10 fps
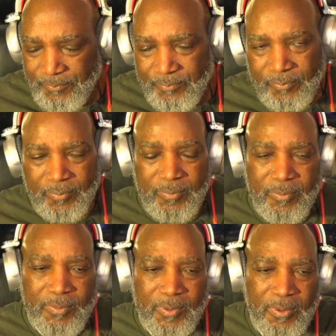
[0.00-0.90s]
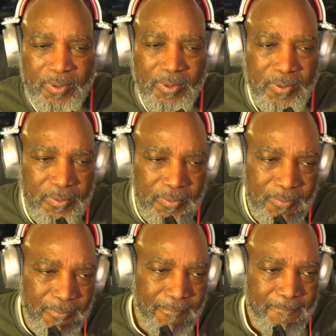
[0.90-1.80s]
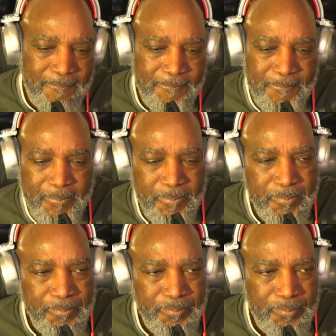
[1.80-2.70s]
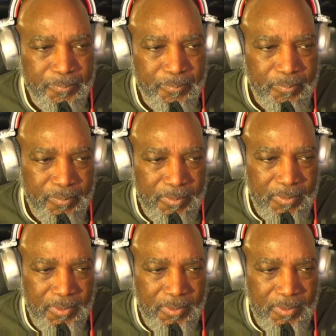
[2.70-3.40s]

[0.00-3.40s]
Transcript: Nothing is said.